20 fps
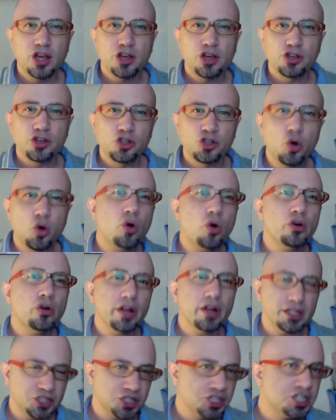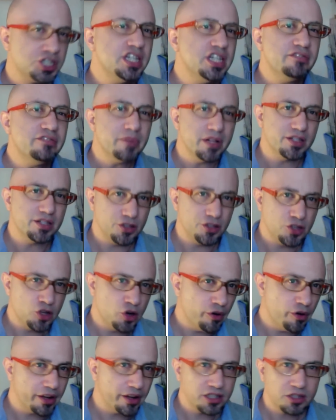Your achievements and
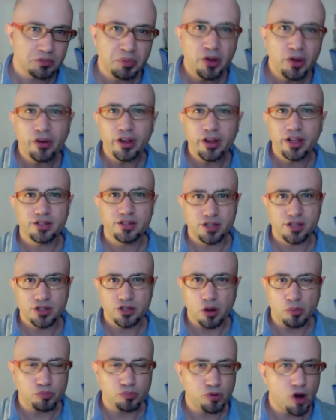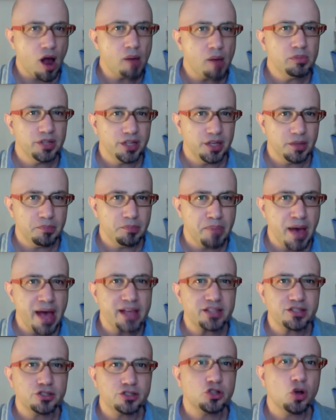your experiences are probably
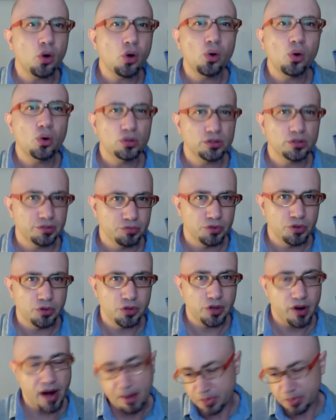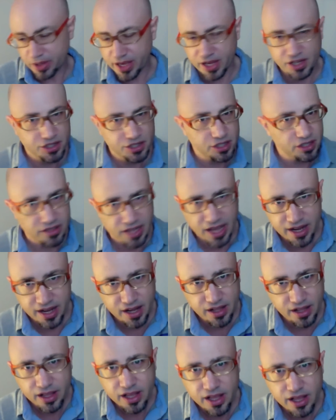best told through your application
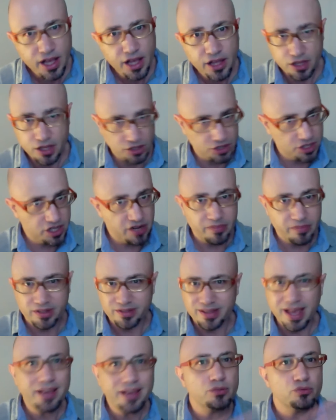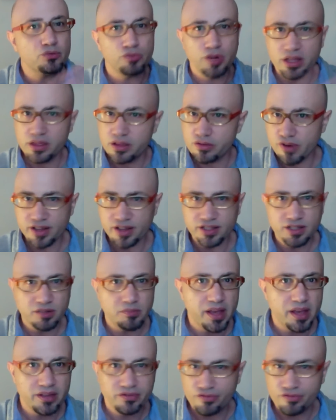data. The achievements, they can read the
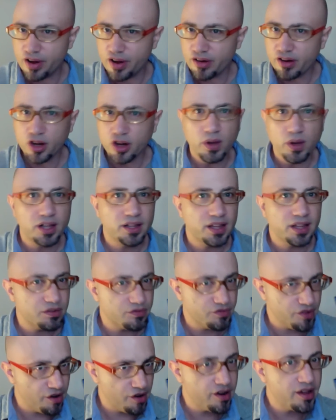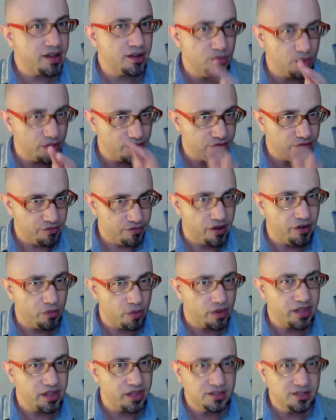resumes very quickly and
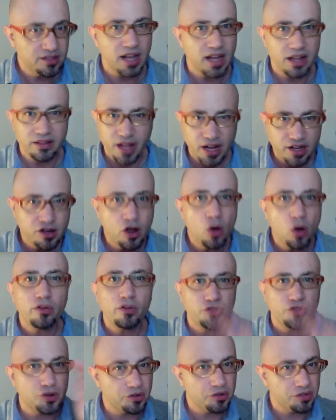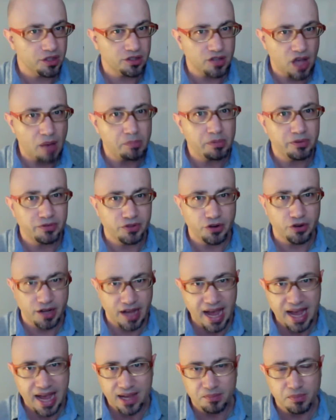with insight. They know if you're at the top of your
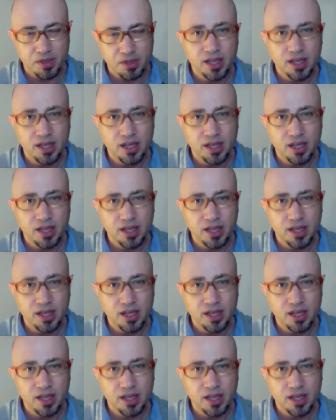game